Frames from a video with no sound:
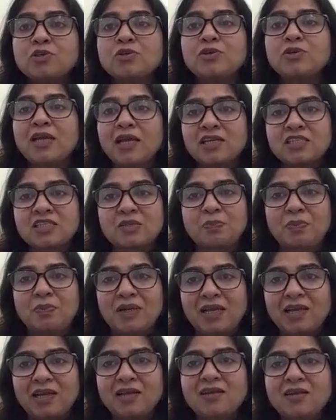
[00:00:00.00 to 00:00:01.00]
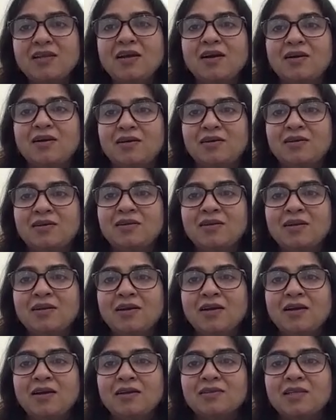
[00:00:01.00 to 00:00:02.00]
should explain her,
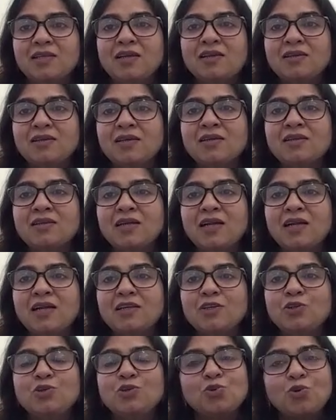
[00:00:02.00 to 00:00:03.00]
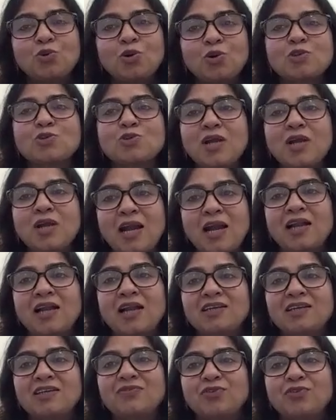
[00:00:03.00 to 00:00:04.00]
thinking that you also
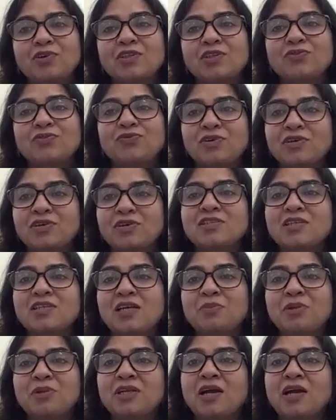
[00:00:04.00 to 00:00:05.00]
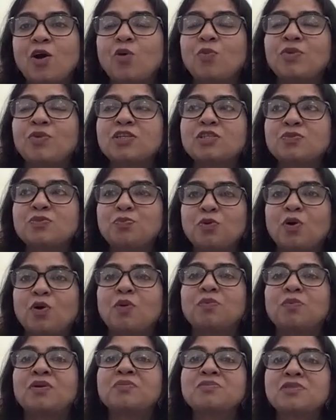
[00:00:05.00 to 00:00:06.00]
had it for the first time, and how much
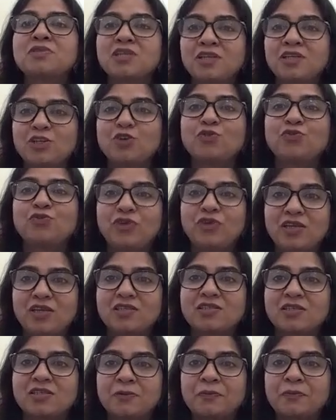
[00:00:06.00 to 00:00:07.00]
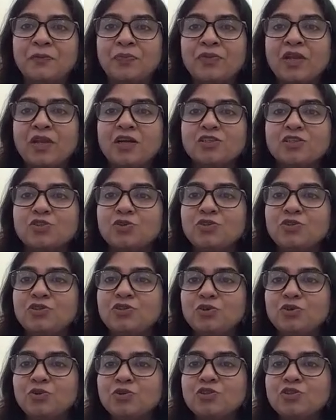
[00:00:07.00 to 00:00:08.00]
problem did you face. So
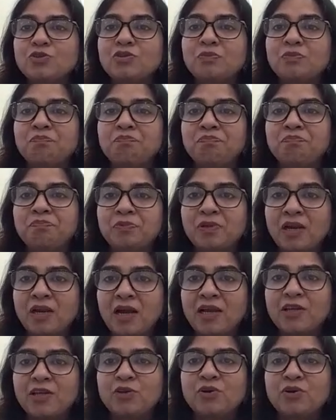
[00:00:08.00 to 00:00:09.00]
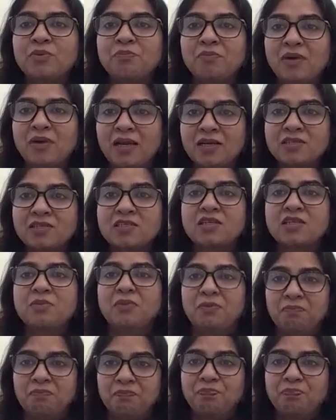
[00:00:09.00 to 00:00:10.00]
you should try your
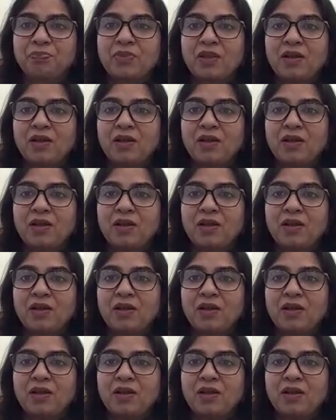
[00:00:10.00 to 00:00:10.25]
maximum,